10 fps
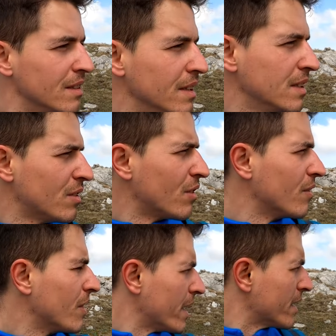these sort
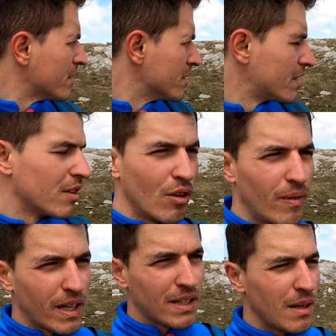of like
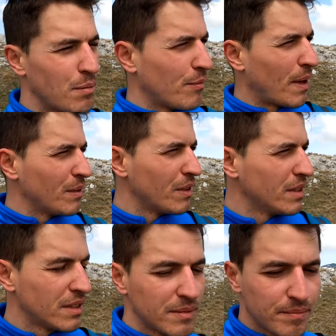Slovak type of
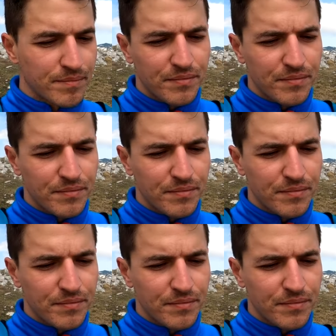mountains.